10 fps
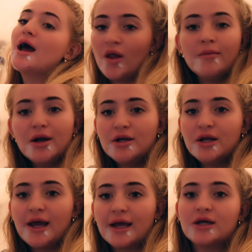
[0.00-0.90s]
I'm gonna
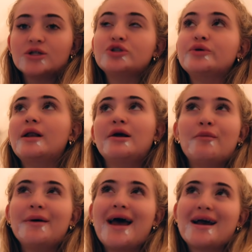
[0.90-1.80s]
like do a little
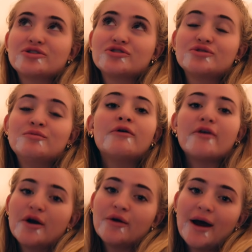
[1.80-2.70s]
bit extra
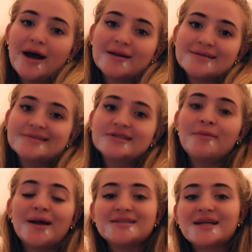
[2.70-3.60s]
tomorrow and
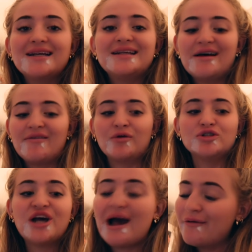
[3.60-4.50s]
basically need to have a little
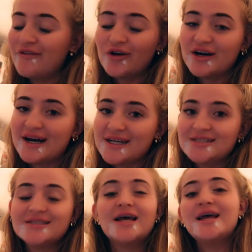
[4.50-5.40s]
chat with you
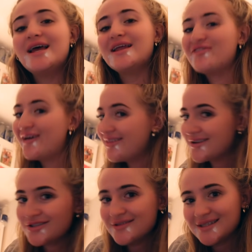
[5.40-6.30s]
guys.
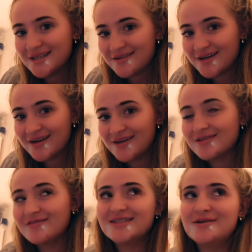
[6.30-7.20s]
Nothing too serious.
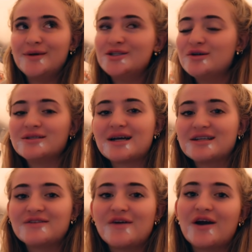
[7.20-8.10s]
Obviously it'll be 2
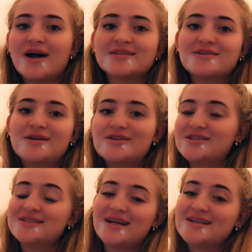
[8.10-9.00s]
seconds for you guys, so you'll
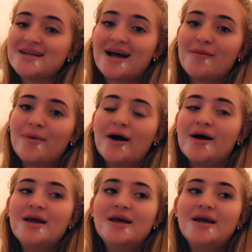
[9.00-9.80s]
literally see in a sec, but